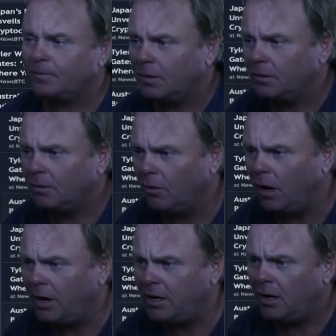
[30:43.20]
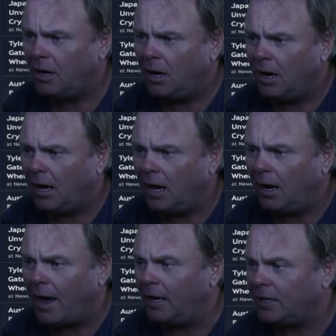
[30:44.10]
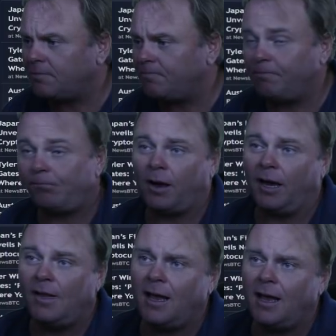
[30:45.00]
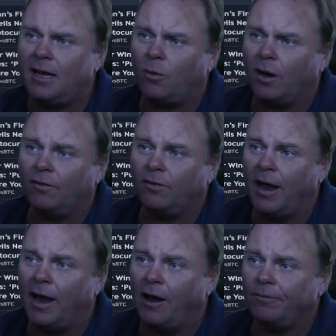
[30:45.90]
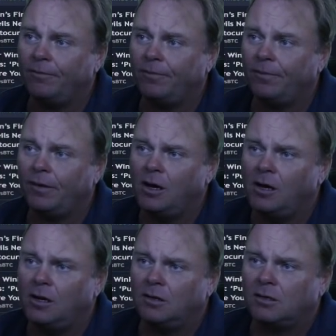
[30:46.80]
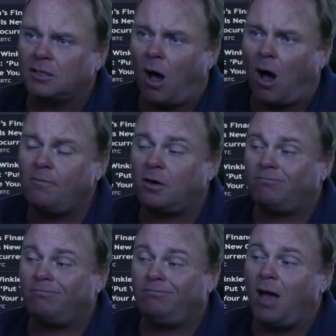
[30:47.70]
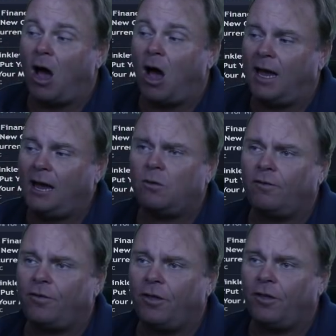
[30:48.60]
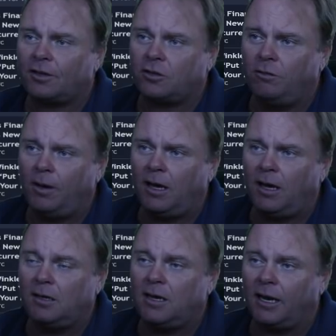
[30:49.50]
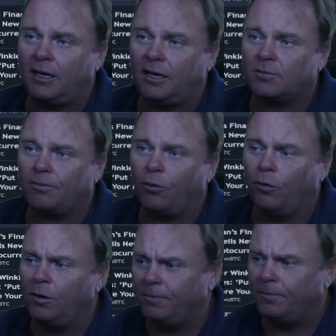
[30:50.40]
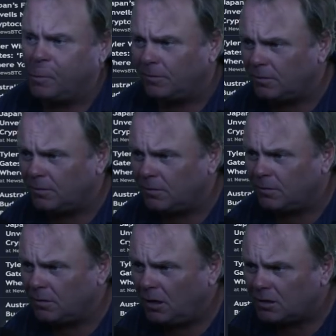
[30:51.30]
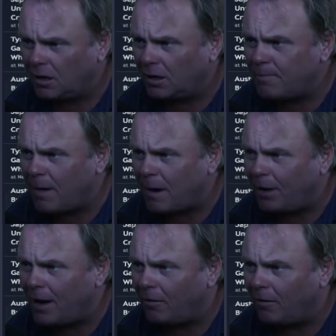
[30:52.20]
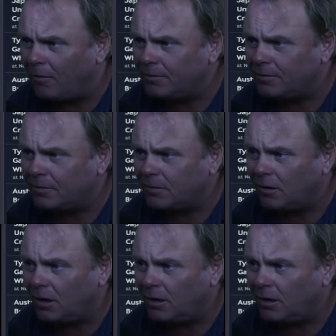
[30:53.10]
right? And let's play the Elliott Wave now. So I'm okay with that this could be getting some support. So let's map it out, right?